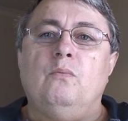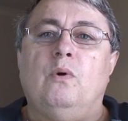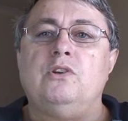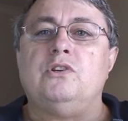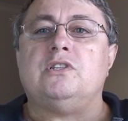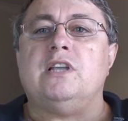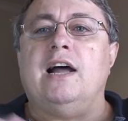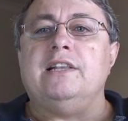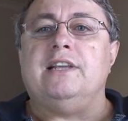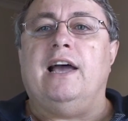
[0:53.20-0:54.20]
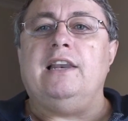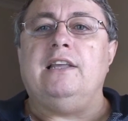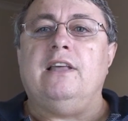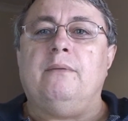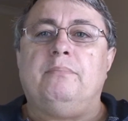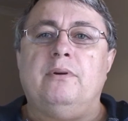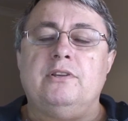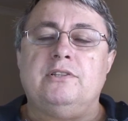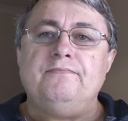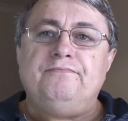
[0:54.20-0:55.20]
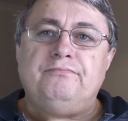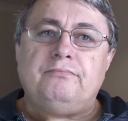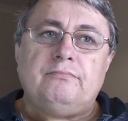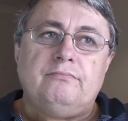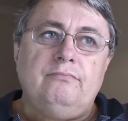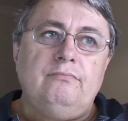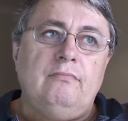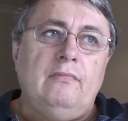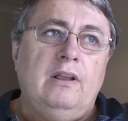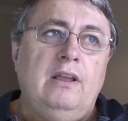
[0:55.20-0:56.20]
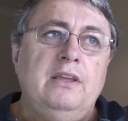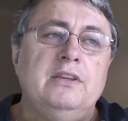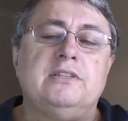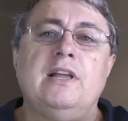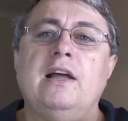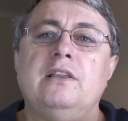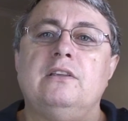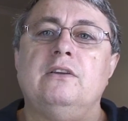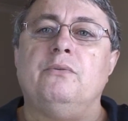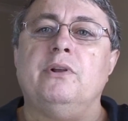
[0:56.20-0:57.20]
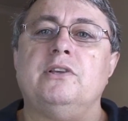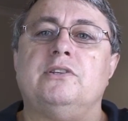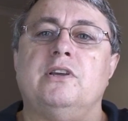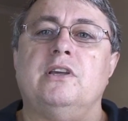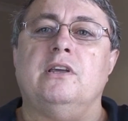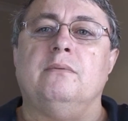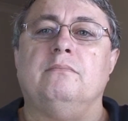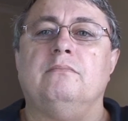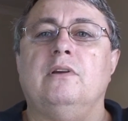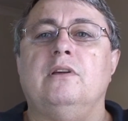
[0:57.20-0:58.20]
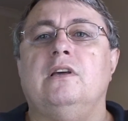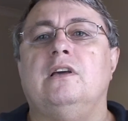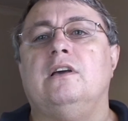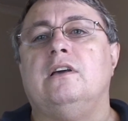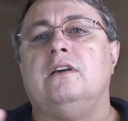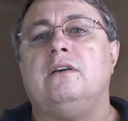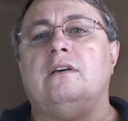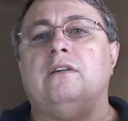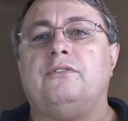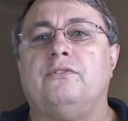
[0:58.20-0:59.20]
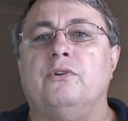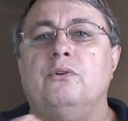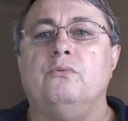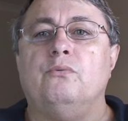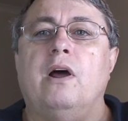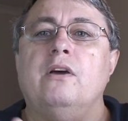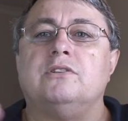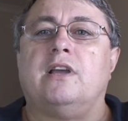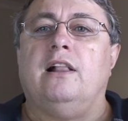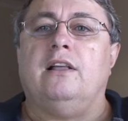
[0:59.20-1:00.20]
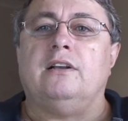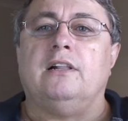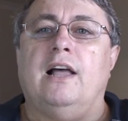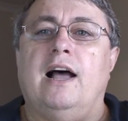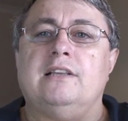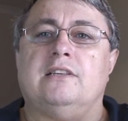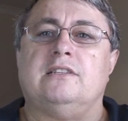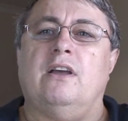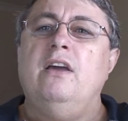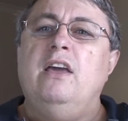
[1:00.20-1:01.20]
once you start dating that person, you really see them through rose-colored glasses. So